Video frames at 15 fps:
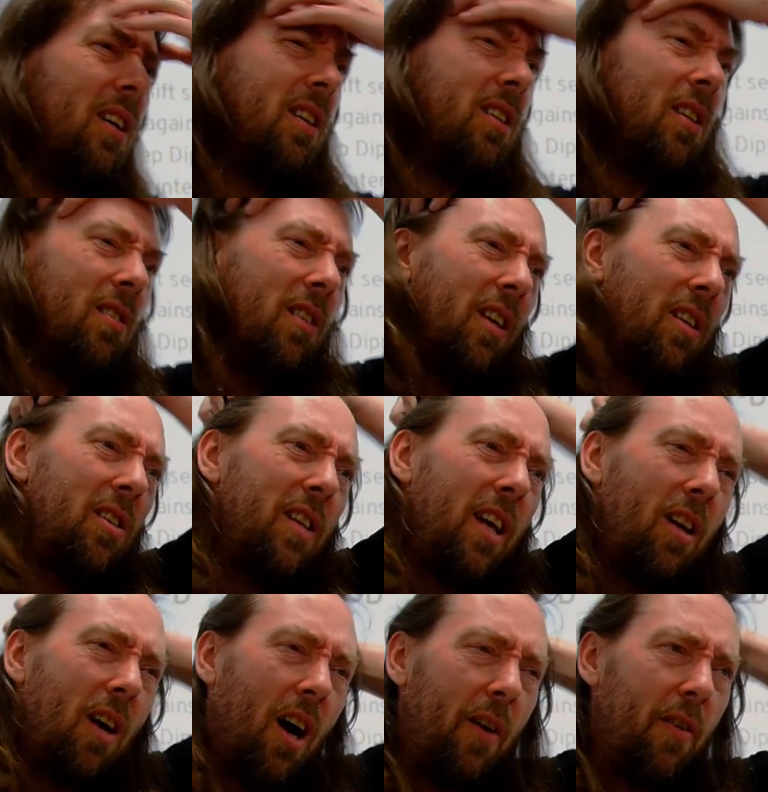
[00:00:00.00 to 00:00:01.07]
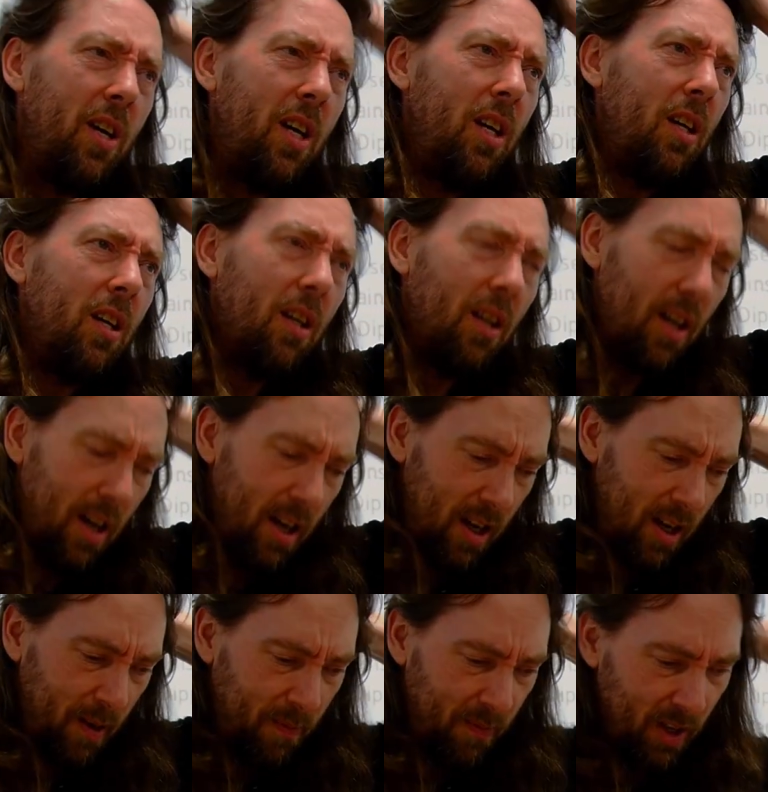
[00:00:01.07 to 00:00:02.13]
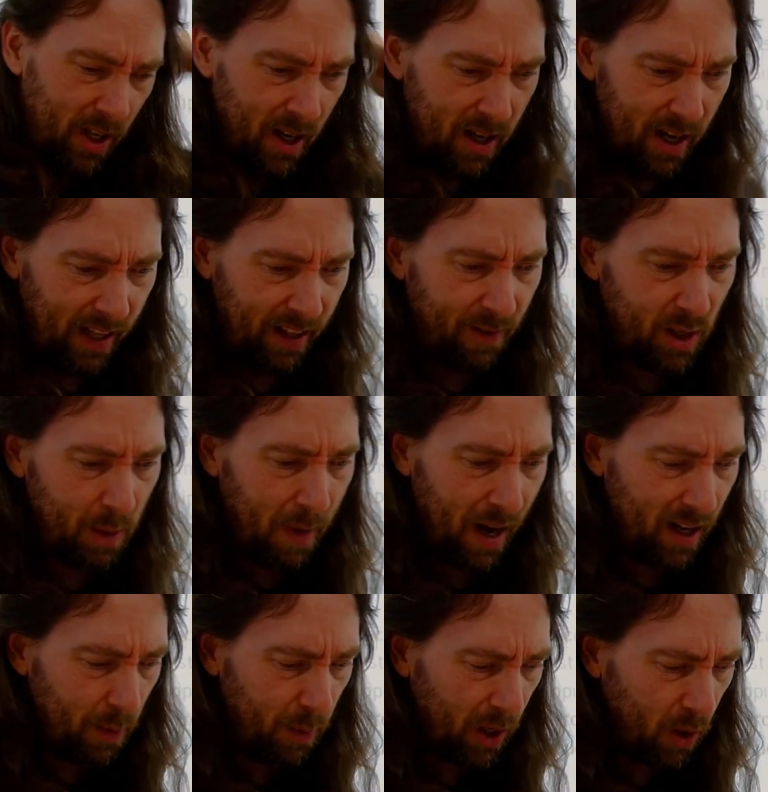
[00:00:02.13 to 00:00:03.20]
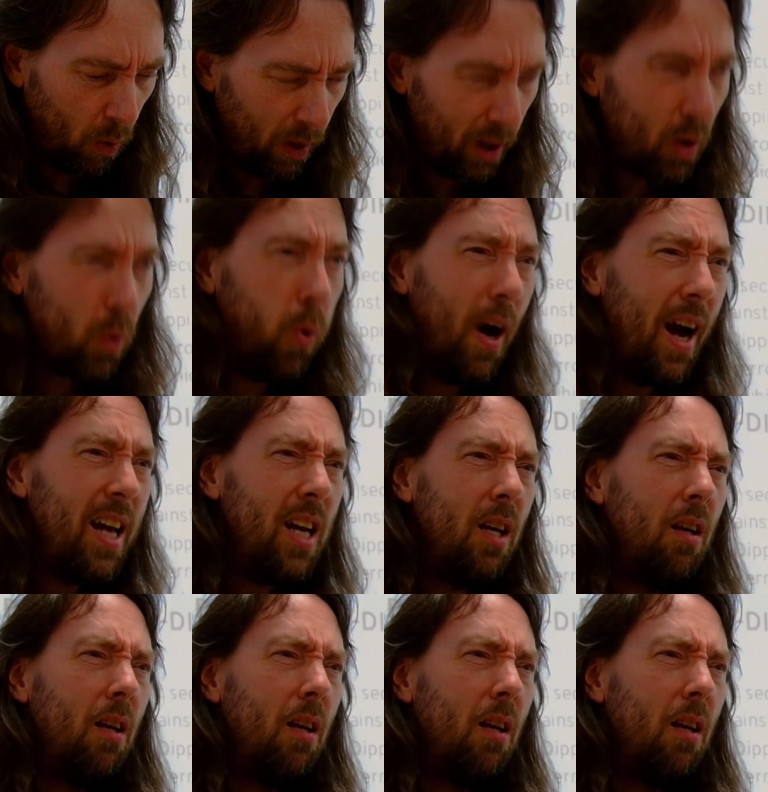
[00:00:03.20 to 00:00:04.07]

doesn't understand irony, and they've demanded we call it quay.